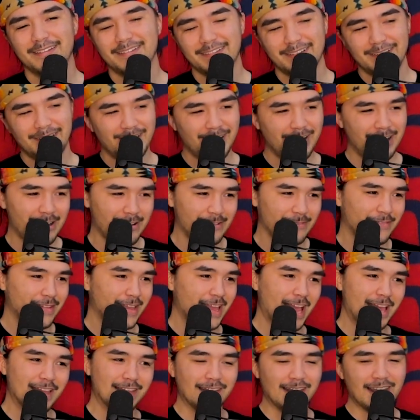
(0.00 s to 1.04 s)
Oh,
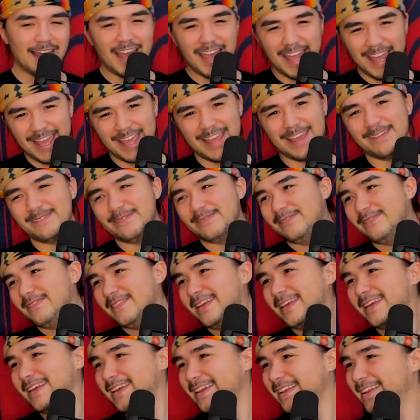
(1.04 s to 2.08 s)
man, lame.
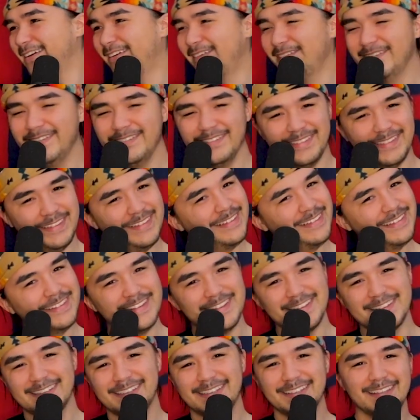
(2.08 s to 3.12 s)
Don't
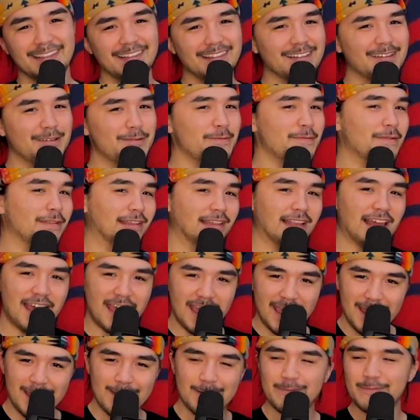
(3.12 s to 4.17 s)
just
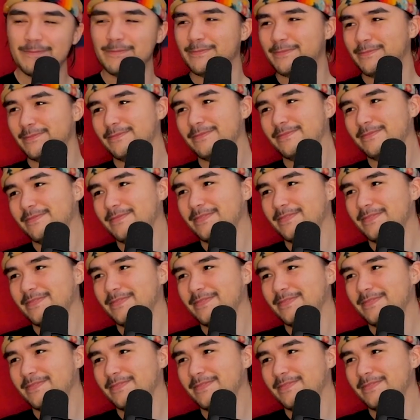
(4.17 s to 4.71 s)
lame.